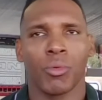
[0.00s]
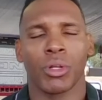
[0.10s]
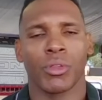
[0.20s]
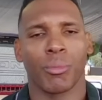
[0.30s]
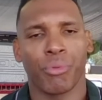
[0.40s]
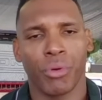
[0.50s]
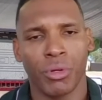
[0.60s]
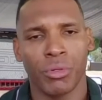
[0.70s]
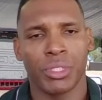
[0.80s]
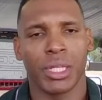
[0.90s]
what are the
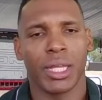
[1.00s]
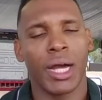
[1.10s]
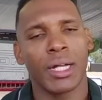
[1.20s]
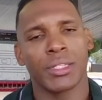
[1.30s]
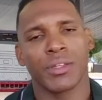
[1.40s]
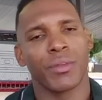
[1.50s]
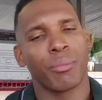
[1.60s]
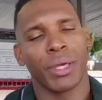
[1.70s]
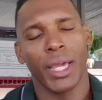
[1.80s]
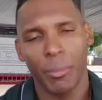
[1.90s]
pros and cons of
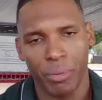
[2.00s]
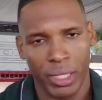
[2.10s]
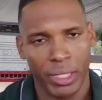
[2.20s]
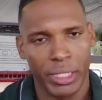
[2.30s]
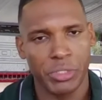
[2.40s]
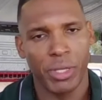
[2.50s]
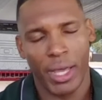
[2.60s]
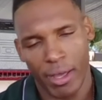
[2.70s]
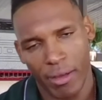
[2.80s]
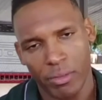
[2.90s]
the game plan that you
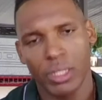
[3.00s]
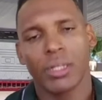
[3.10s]
have.